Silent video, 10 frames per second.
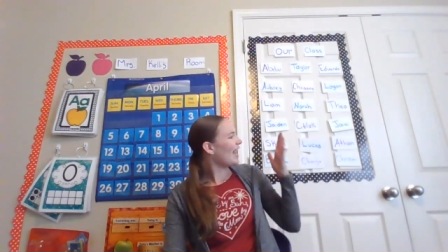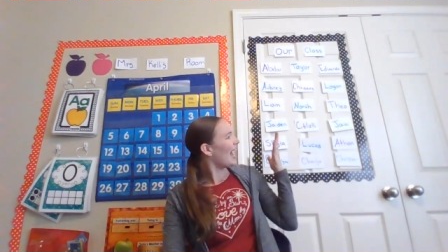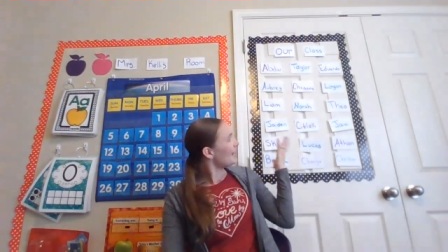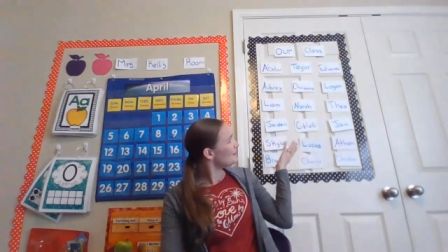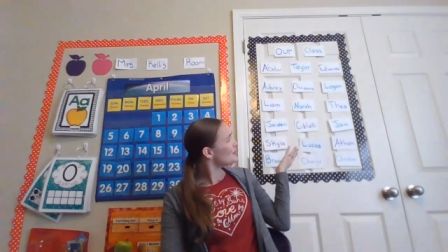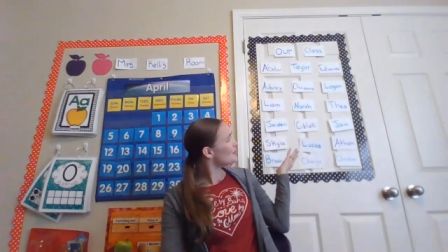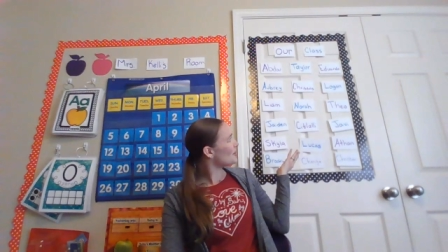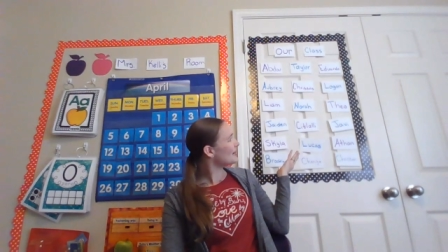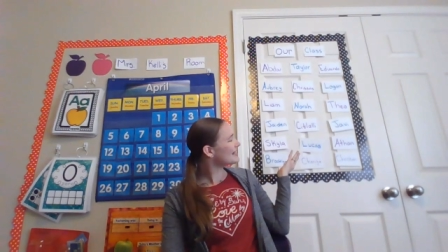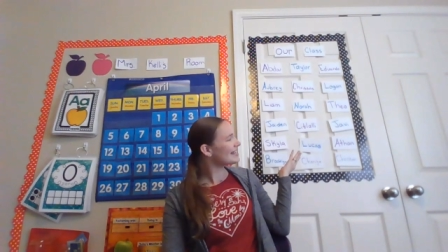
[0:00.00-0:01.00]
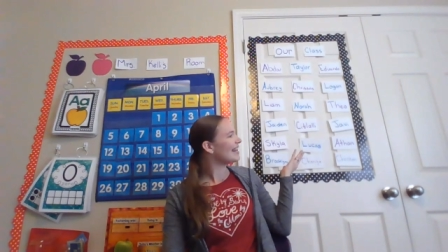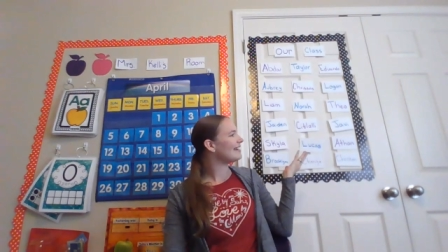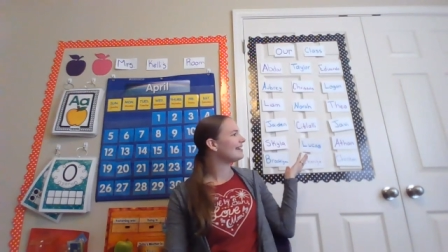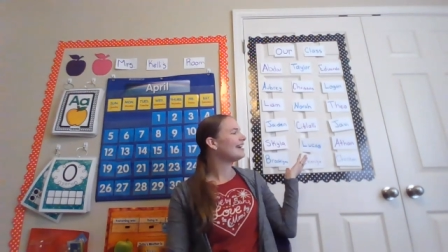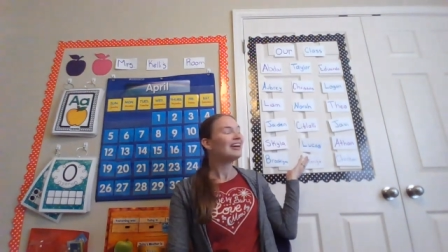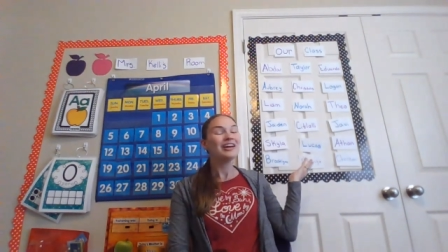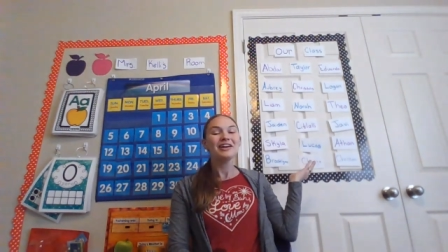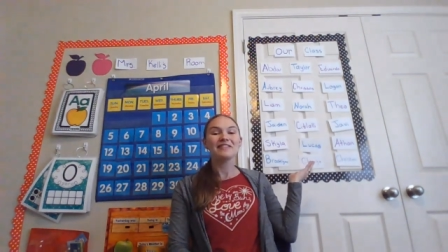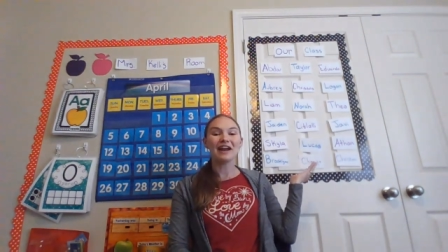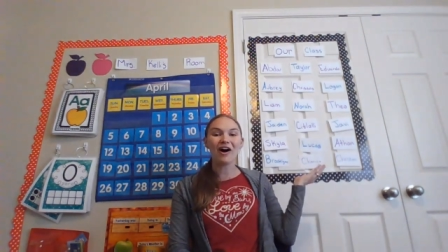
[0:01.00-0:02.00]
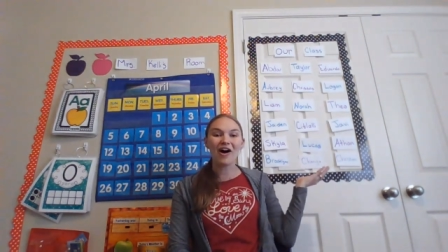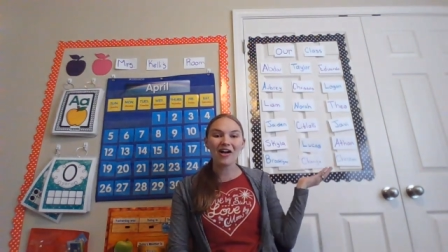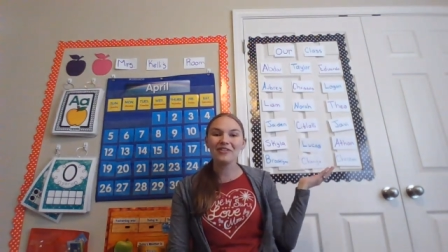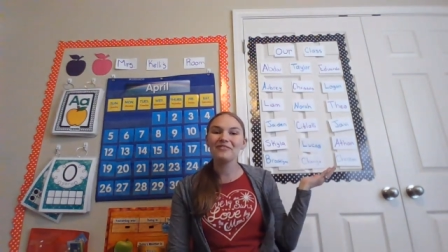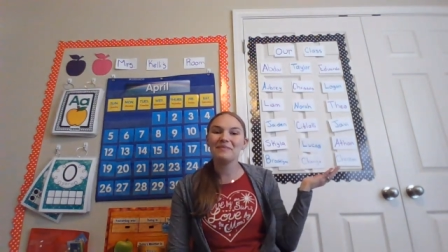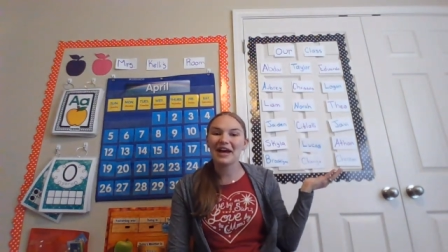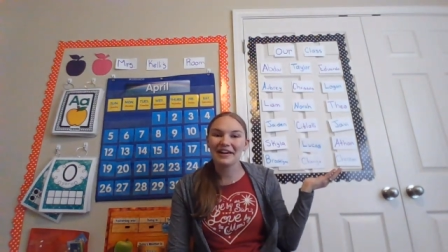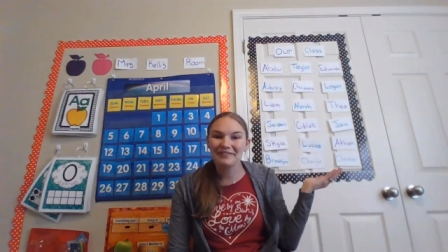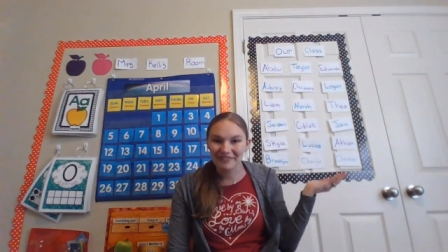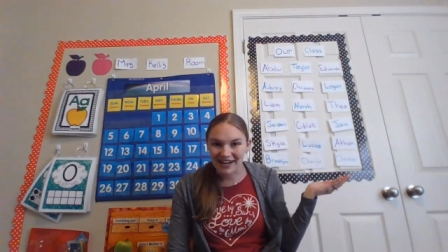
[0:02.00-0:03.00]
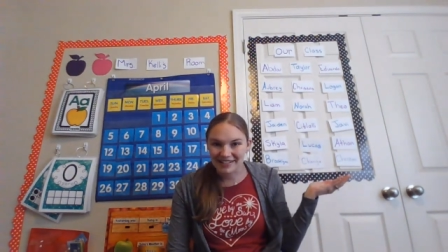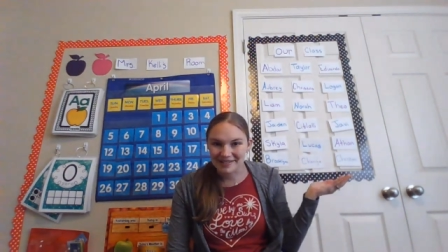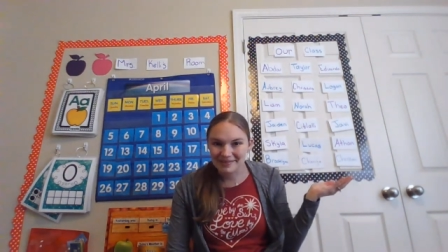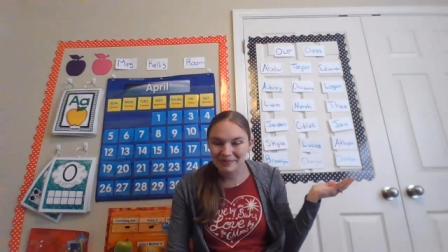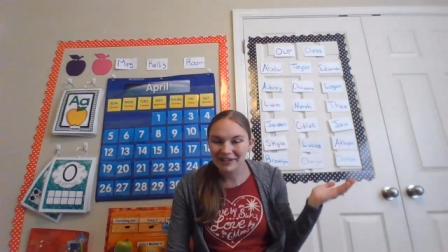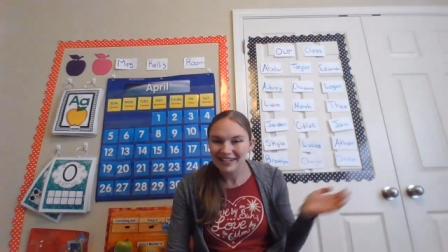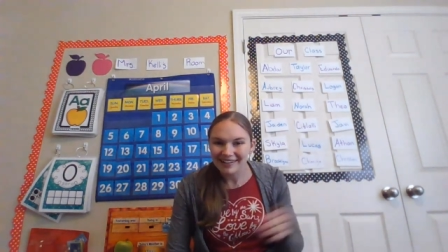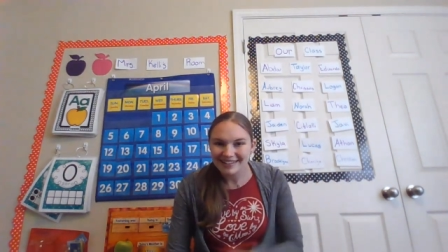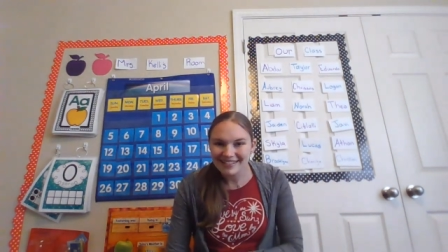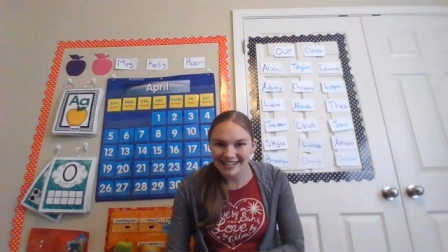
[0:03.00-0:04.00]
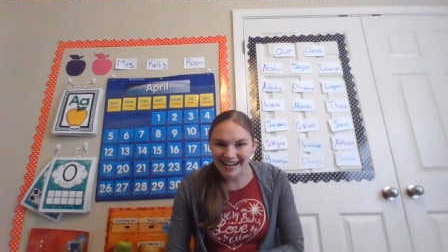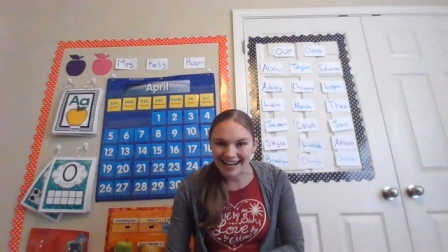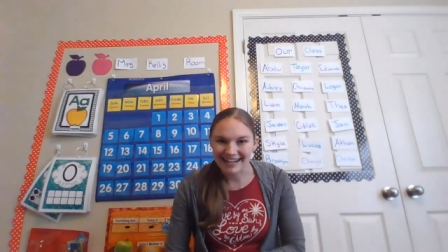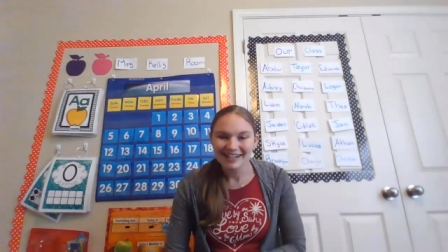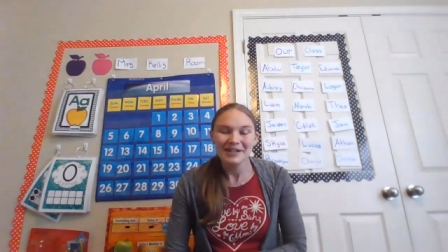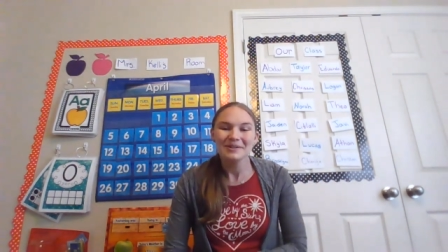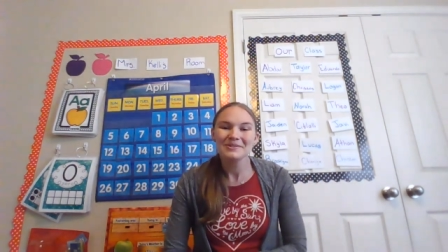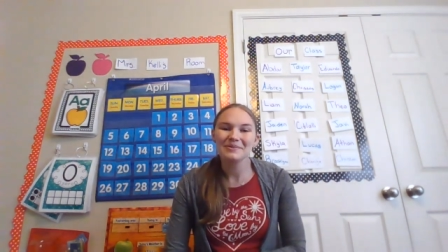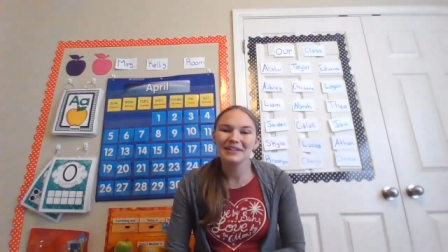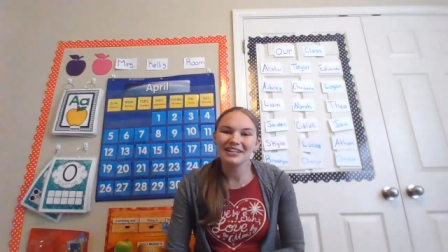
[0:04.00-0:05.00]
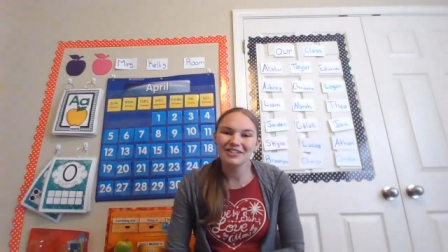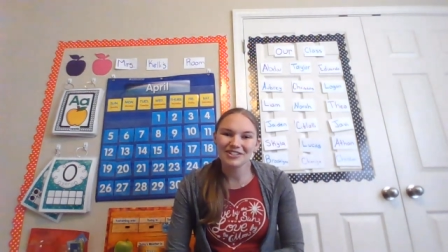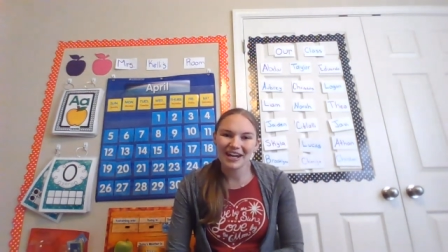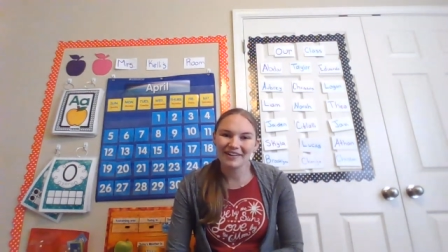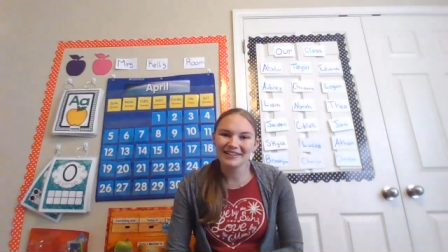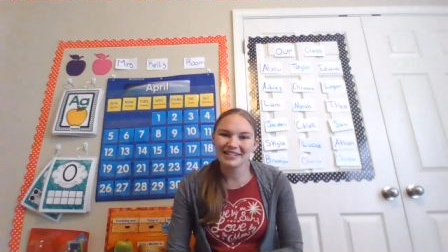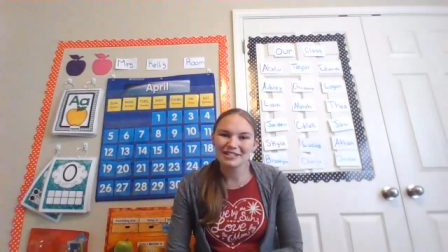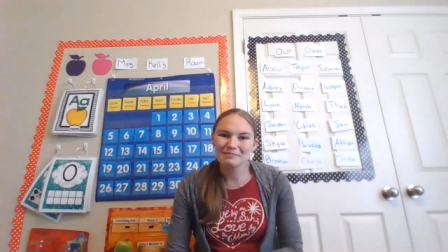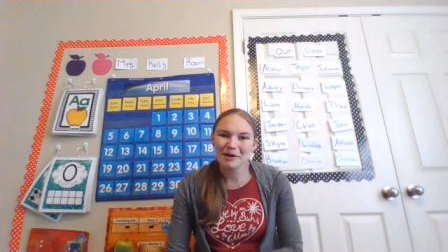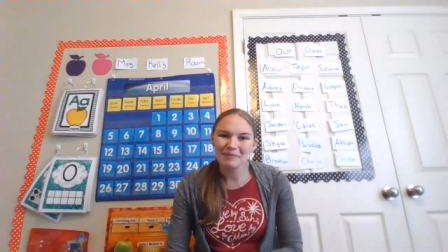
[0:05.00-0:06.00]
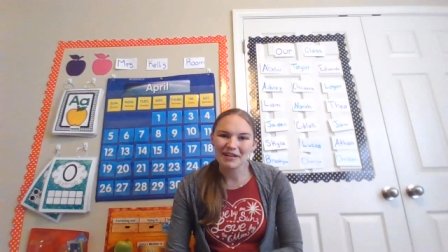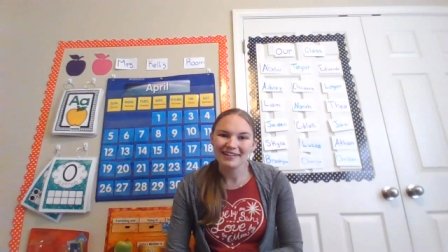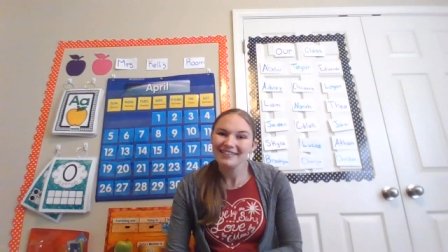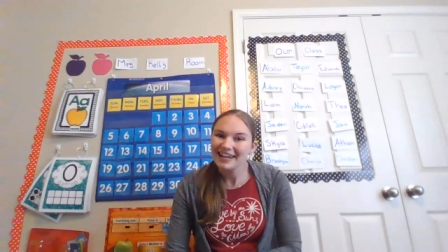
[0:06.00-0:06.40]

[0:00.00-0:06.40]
I am so excited that all of my friends were here today so we could share in this moment.